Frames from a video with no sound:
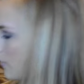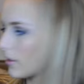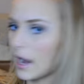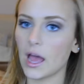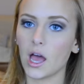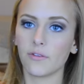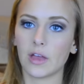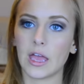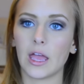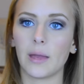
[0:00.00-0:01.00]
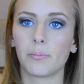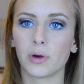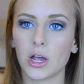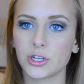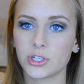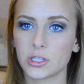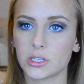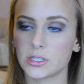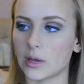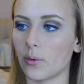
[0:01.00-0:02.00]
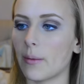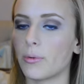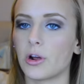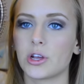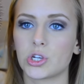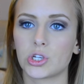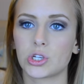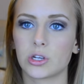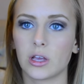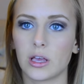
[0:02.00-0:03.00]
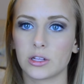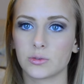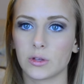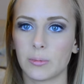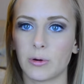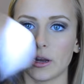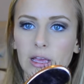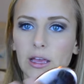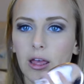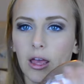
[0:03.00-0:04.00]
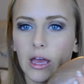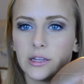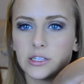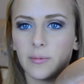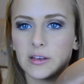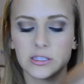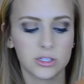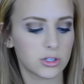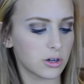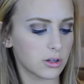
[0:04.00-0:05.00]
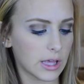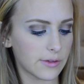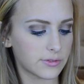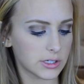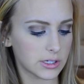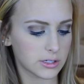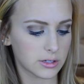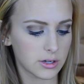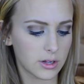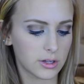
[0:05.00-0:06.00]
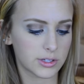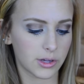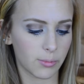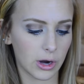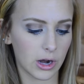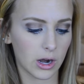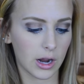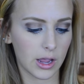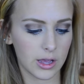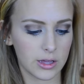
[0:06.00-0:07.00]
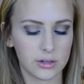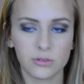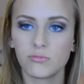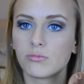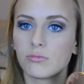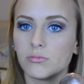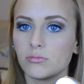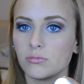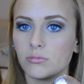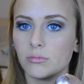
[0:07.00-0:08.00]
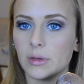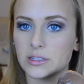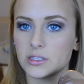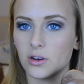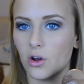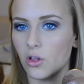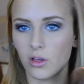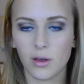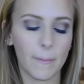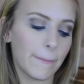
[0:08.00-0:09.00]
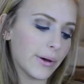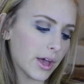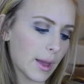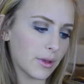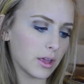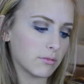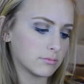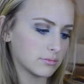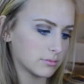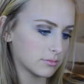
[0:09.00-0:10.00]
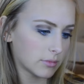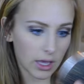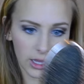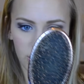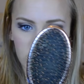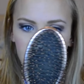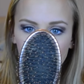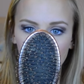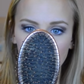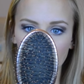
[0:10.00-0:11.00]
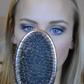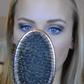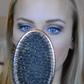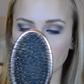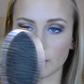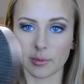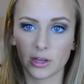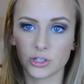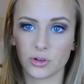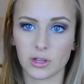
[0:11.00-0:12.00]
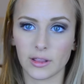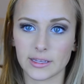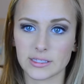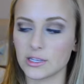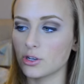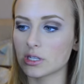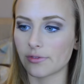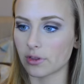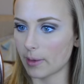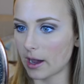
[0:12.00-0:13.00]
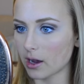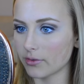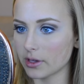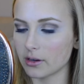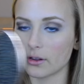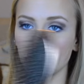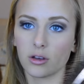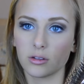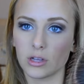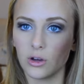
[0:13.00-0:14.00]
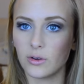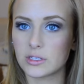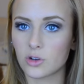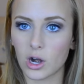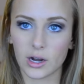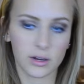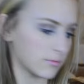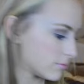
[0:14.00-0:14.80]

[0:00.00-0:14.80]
Then I have a brush. This is a wet brush and it's really pretty until my sister left it somewhere and messed it all up. But I mean, it used to be pretty and I like it because you can like see yourself in the back of it. So it's great.